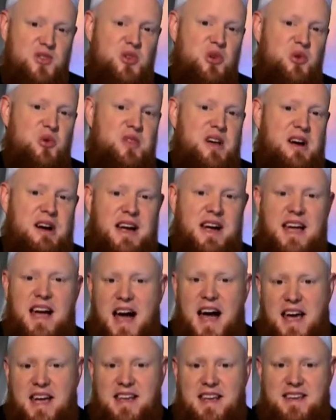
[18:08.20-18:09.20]
to their
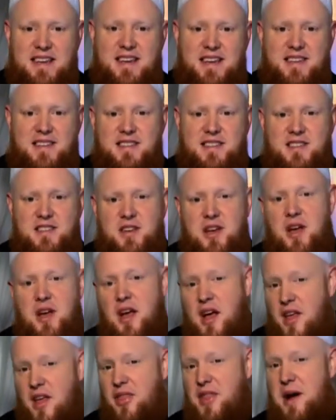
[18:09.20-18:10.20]
kindness,
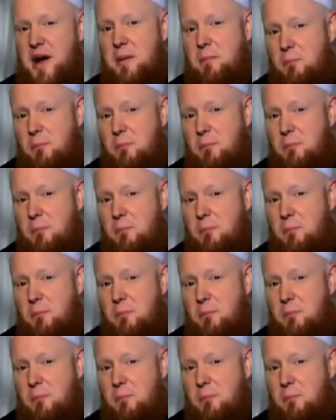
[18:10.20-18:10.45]
their